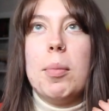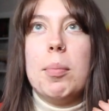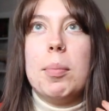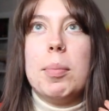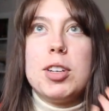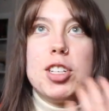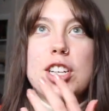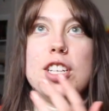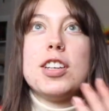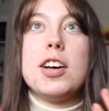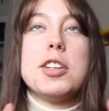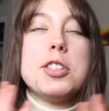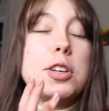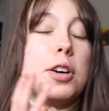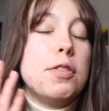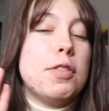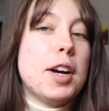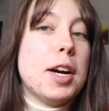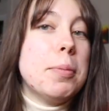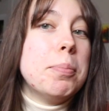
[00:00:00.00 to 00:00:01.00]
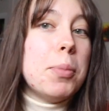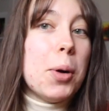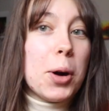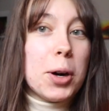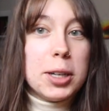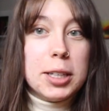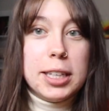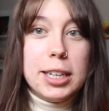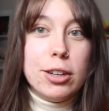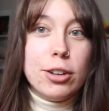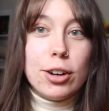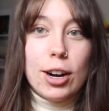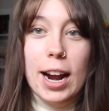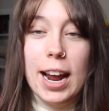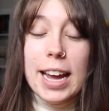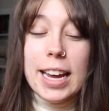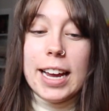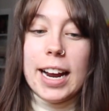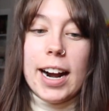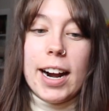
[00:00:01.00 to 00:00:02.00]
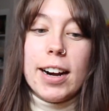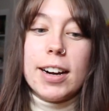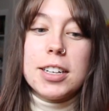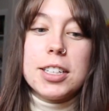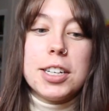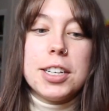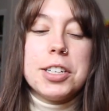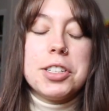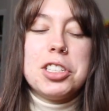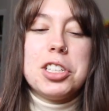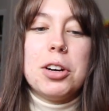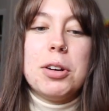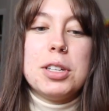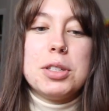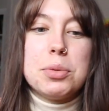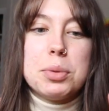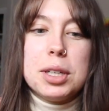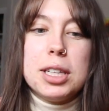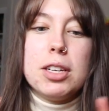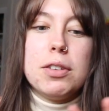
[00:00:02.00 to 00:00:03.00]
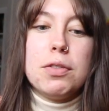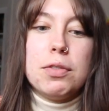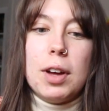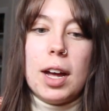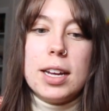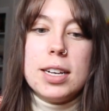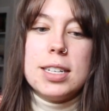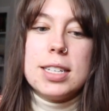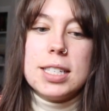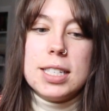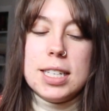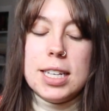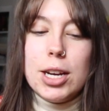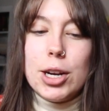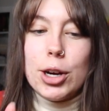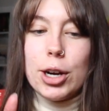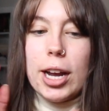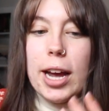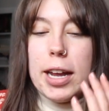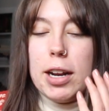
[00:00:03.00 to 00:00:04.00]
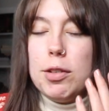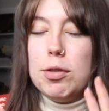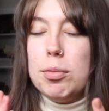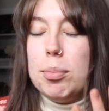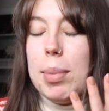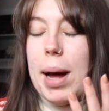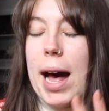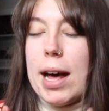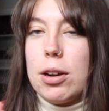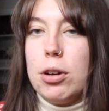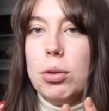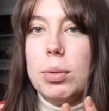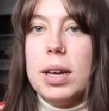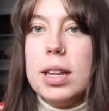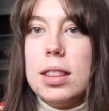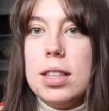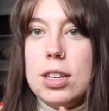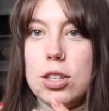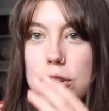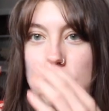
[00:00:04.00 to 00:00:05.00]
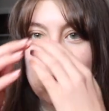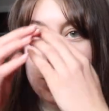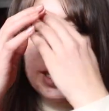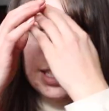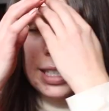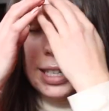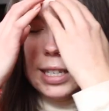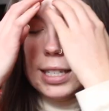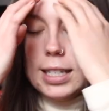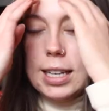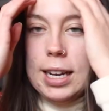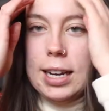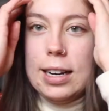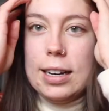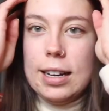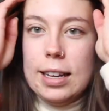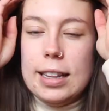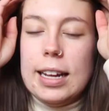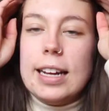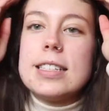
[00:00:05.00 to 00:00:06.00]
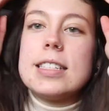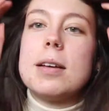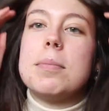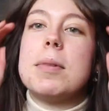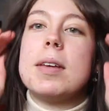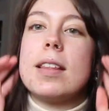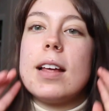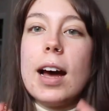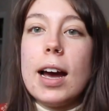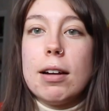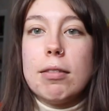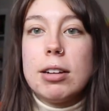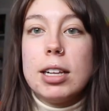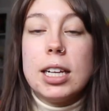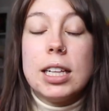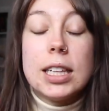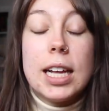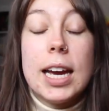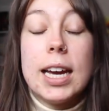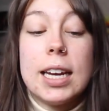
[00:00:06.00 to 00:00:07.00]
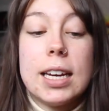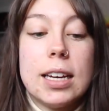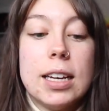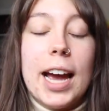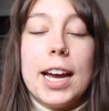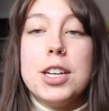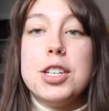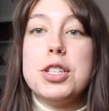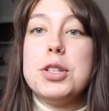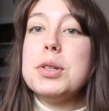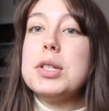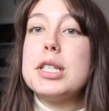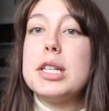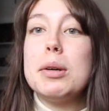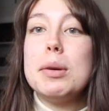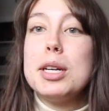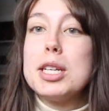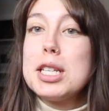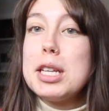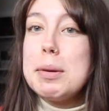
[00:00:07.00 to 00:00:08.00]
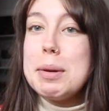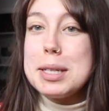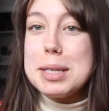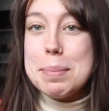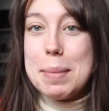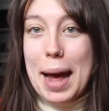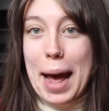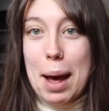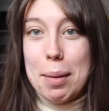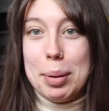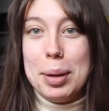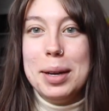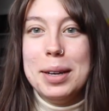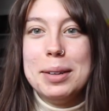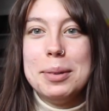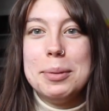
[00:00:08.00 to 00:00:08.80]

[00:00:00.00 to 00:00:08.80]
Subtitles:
But she's also a very morally gray character, so it's really fun to see her kind of battle with these choices, and that's something that I really like. I do still wish there was a map.